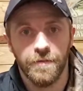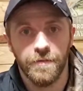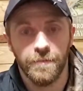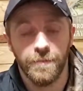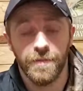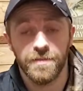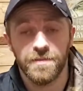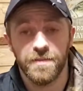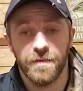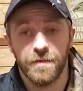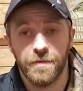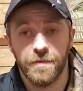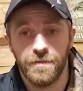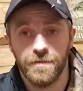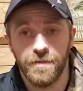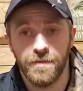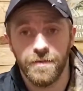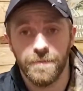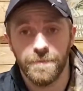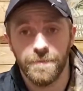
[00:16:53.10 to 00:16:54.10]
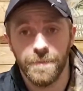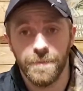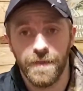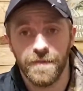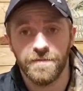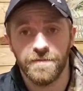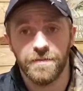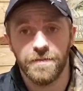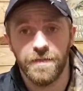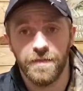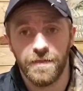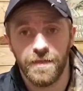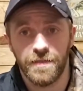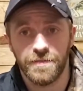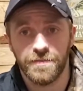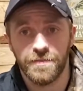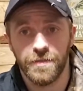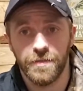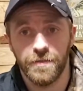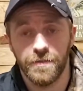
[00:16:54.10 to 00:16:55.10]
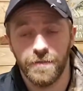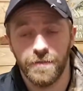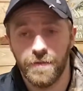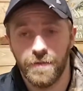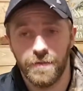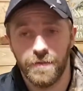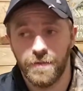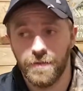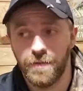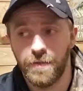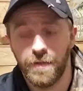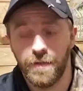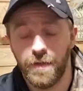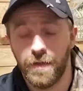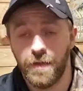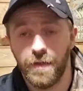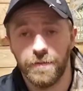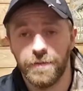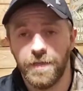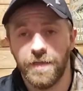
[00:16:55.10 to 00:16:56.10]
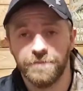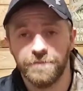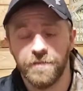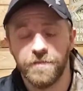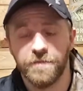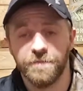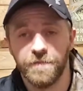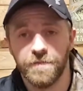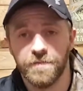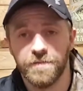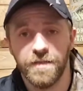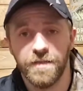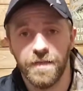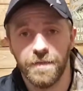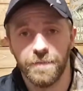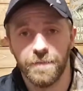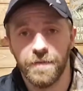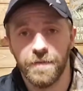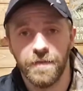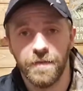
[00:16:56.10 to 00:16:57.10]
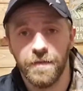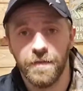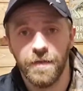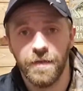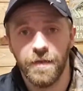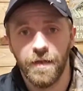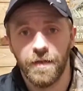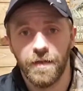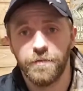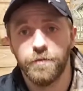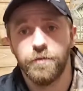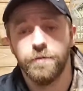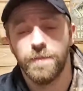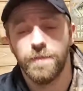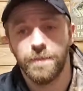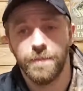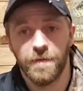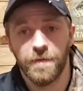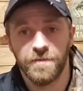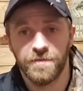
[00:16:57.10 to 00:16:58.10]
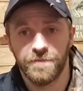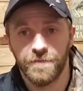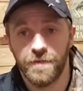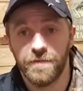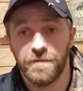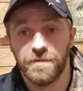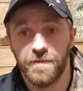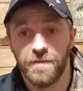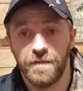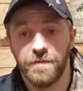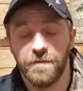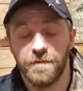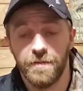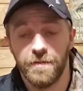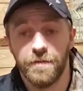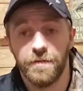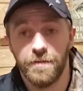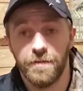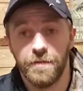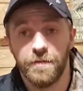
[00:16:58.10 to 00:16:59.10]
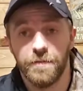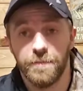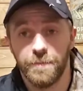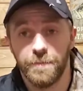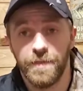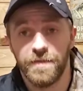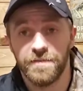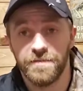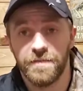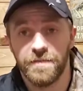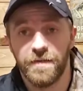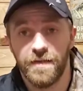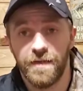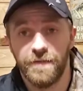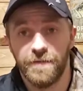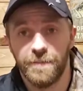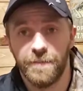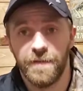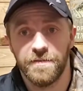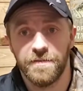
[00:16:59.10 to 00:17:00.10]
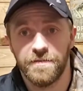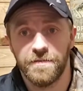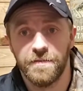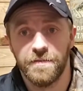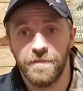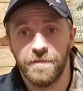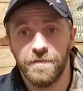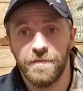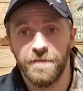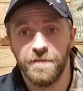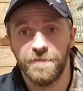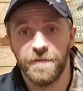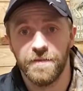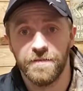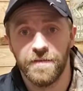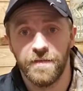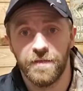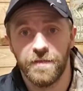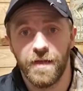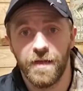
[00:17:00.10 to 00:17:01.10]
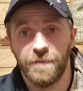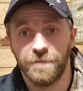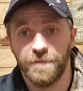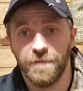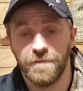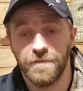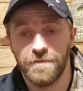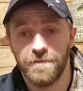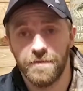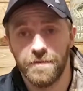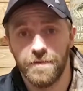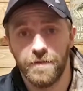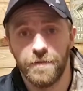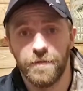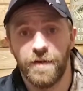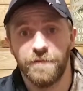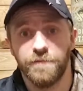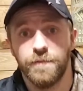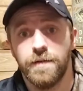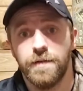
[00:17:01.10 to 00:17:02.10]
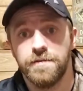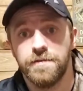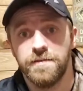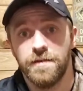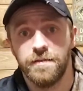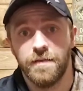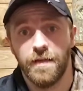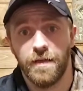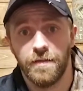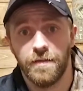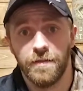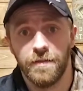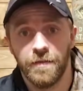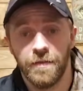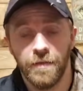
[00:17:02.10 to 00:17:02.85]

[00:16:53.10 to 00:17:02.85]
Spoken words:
Bears are a good team. I said that last year. After the first game, I told my Bears friends that Bears are going to have the best defense in the conference. You know, and everybody said that